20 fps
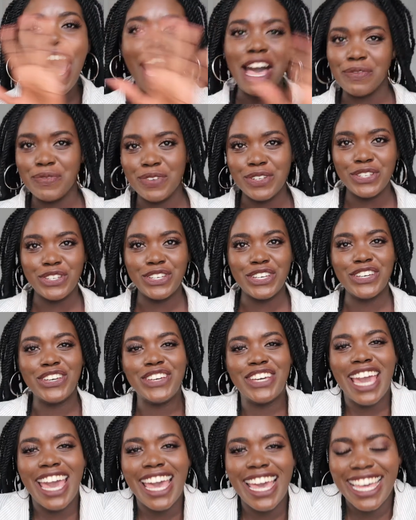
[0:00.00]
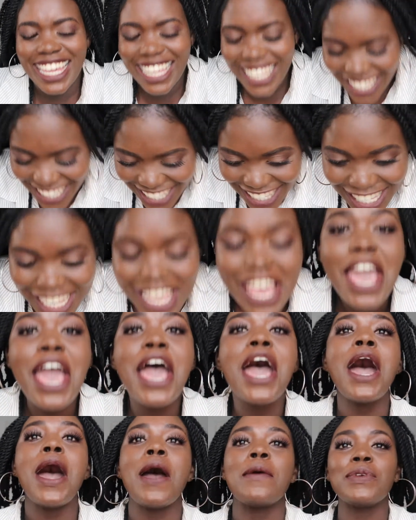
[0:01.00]
Happy New Year, guys.
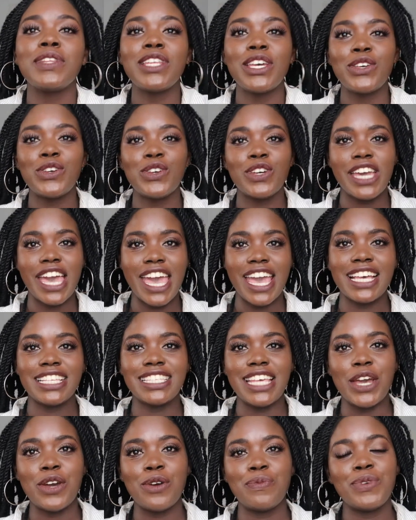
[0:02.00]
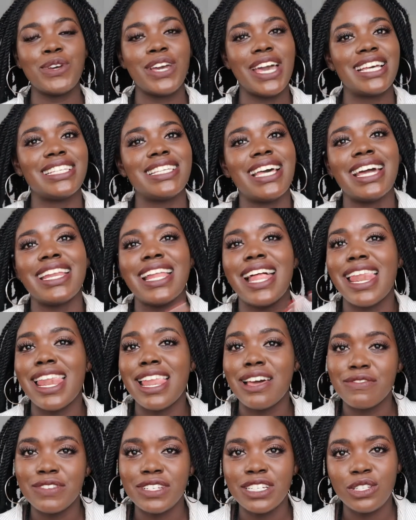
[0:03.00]
Happy New Year, guys. I hope you guys had a
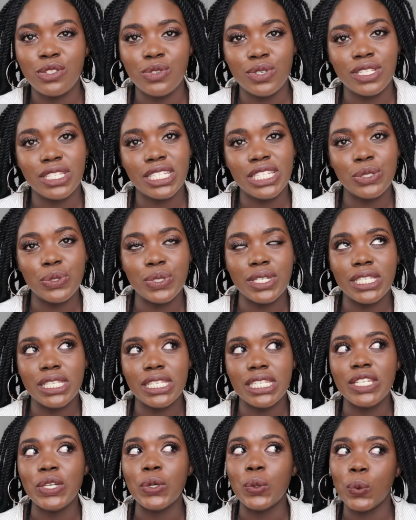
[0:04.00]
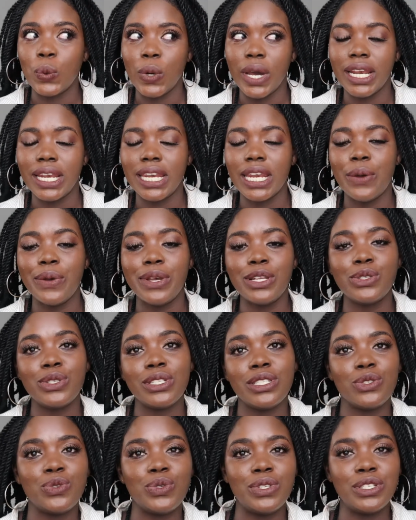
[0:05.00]
lovely 2021. Now in
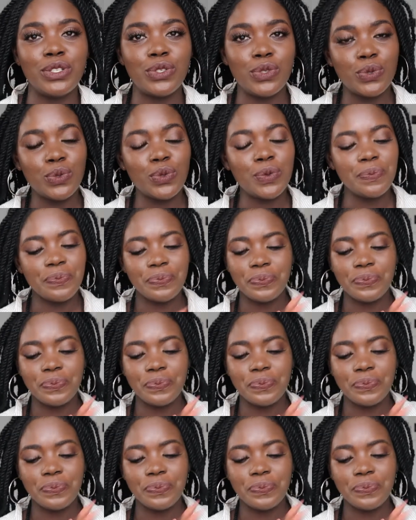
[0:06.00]
2022,